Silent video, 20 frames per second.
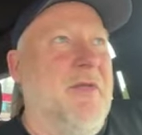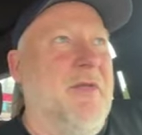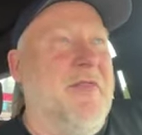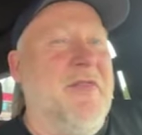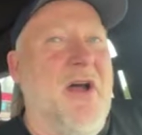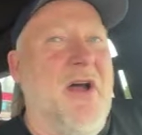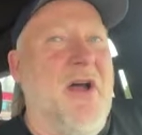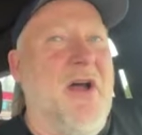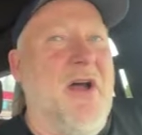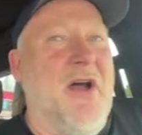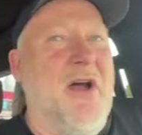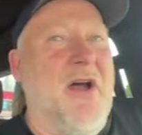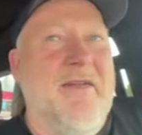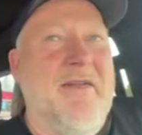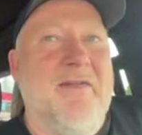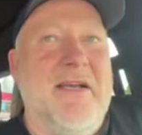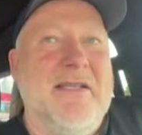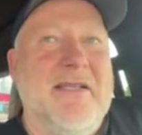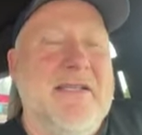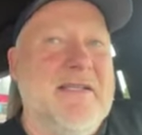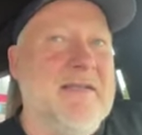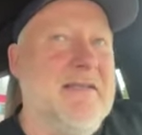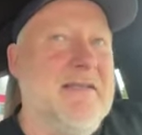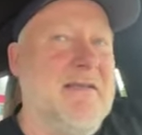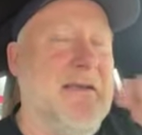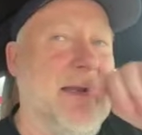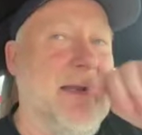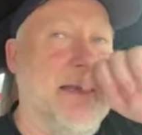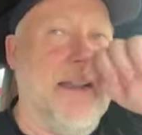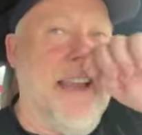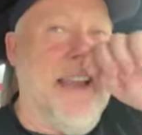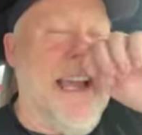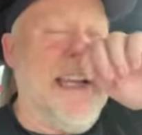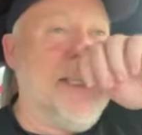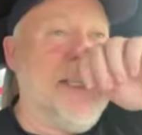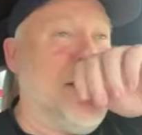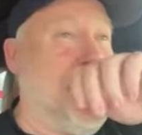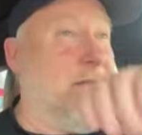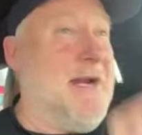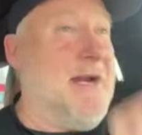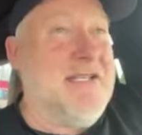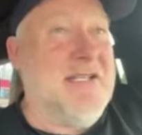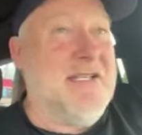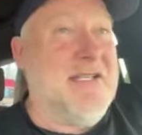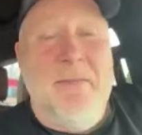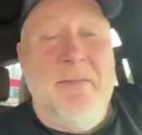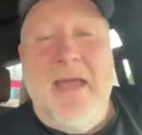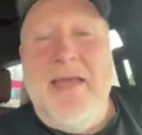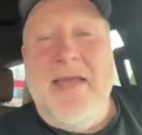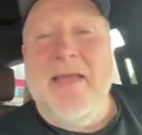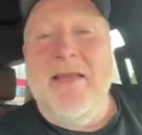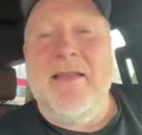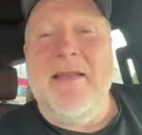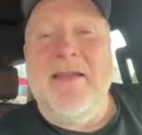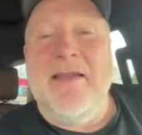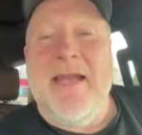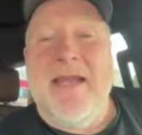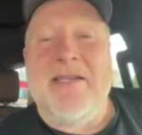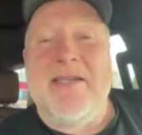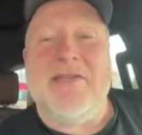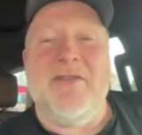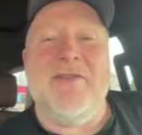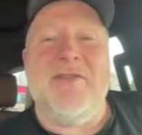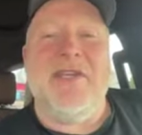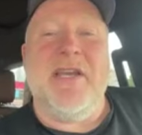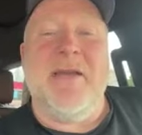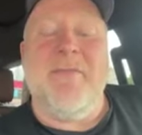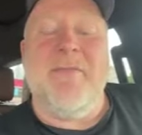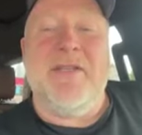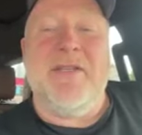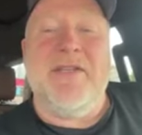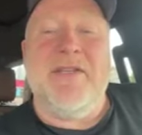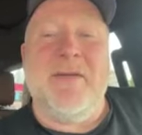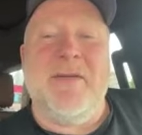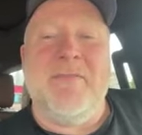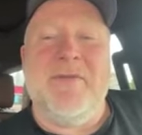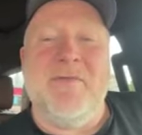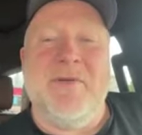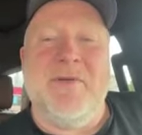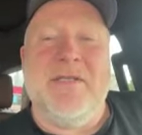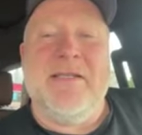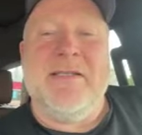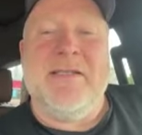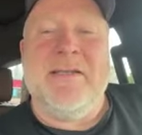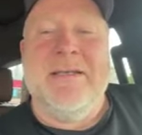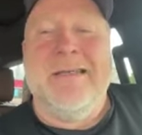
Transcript: the thought of us last year actually making the national championships was